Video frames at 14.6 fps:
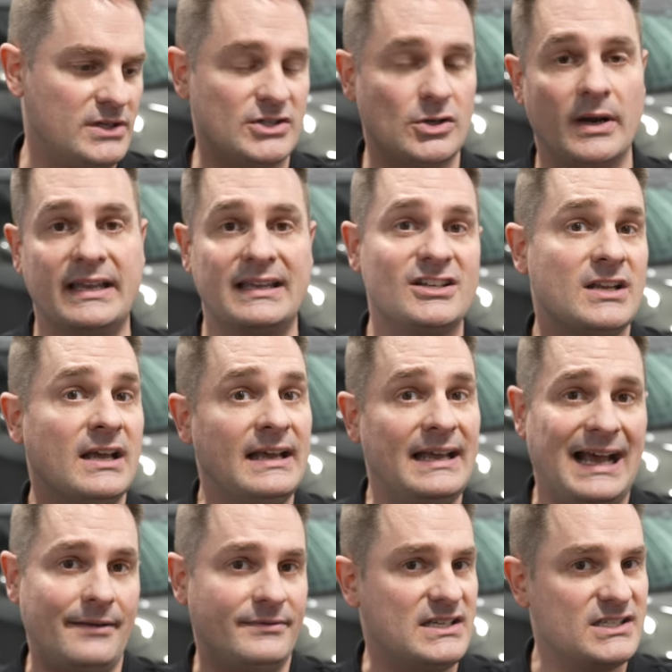so I can
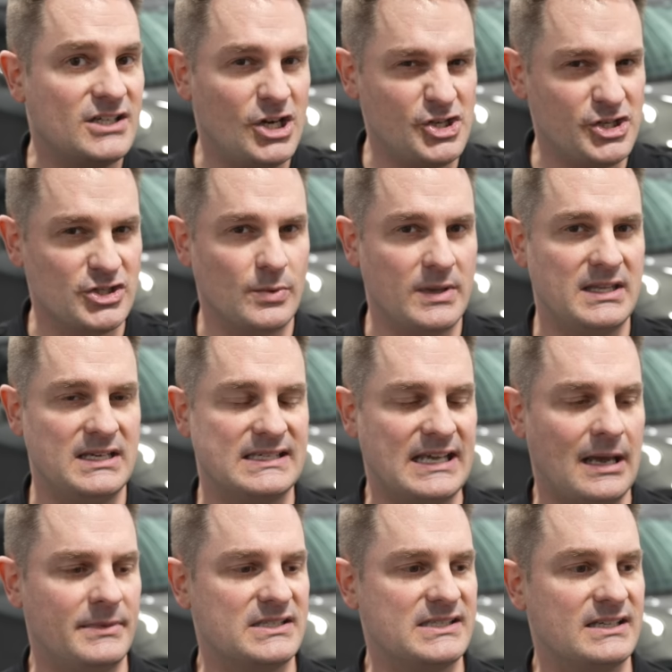have discussions with these
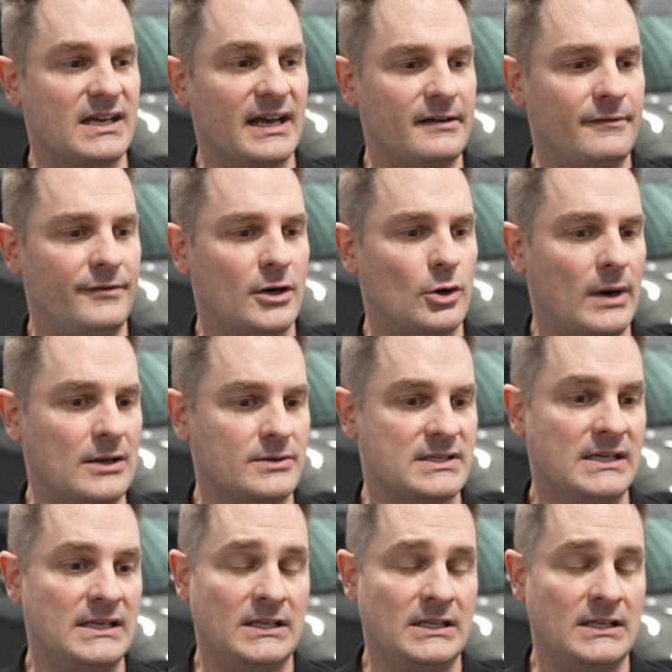chemists and kind of figure out